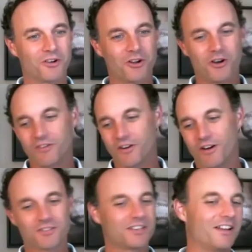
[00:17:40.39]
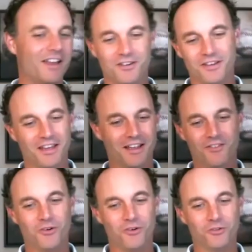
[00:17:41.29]
COVID, all of a sudden, hey, they have a
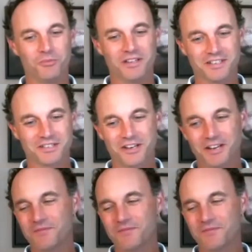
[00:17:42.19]
whole new business, right?